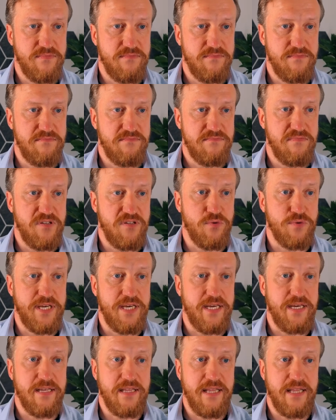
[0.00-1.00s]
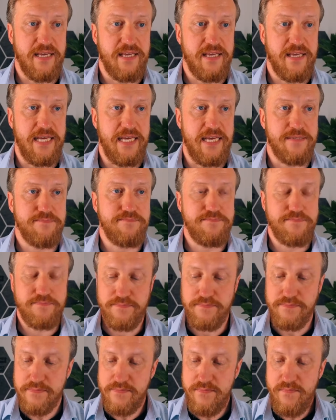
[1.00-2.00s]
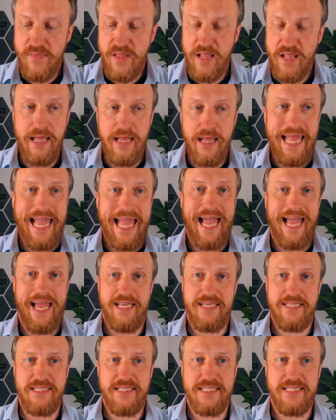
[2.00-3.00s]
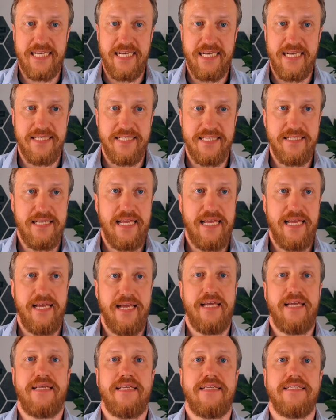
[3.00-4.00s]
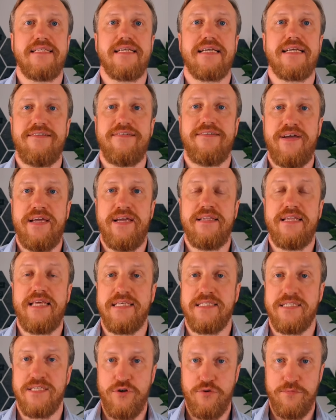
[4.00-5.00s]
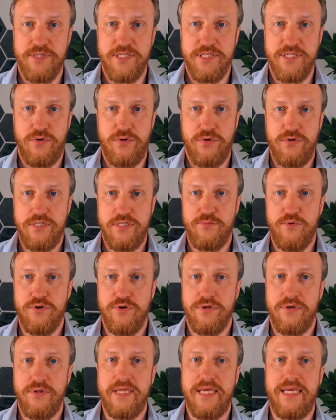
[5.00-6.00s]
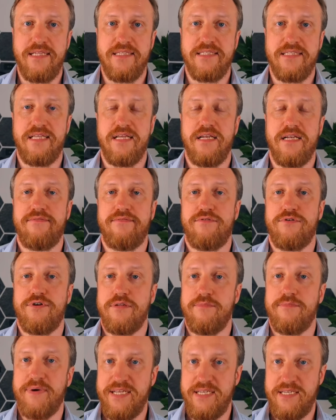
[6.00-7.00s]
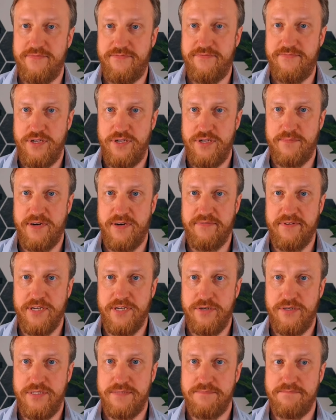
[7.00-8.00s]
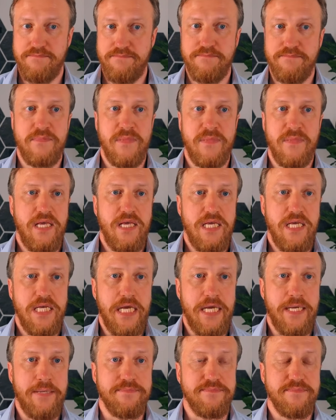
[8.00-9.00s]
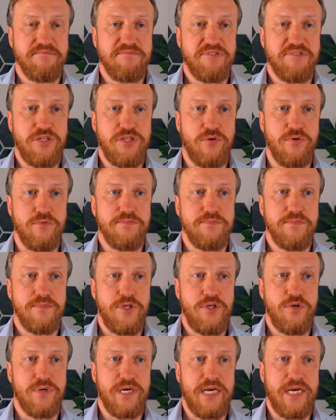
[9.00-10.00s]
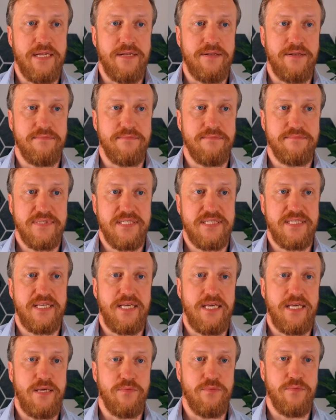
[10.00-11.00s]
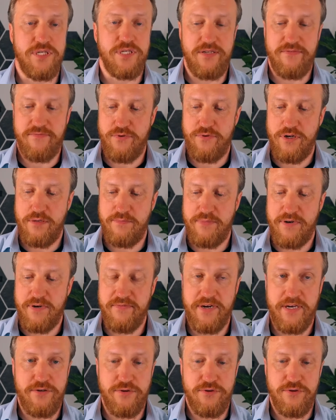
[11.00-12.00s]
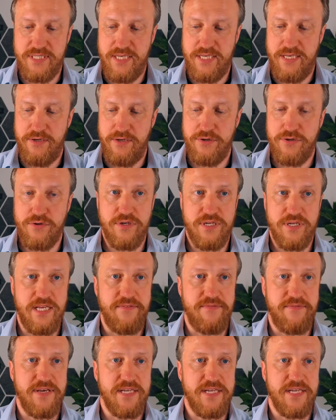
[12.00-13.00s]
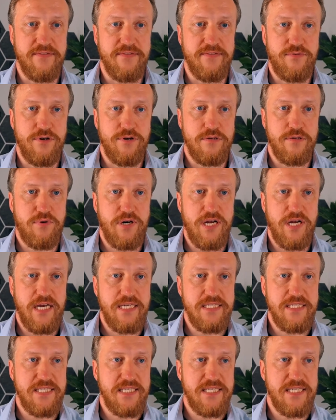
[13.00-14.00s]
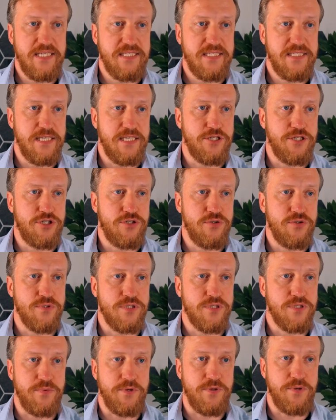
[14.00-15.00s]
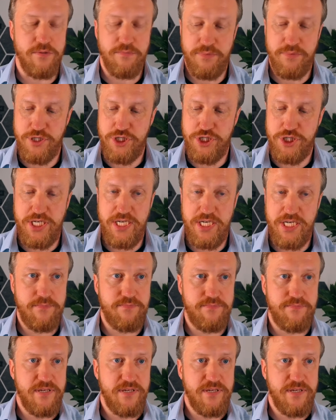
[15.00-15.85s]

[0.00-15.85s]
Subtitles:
looking like that. As discussed, as Qwen is an open source model, it's delivered by different providers. So you can see what different providers here giving different prices, and shoots will be cheap,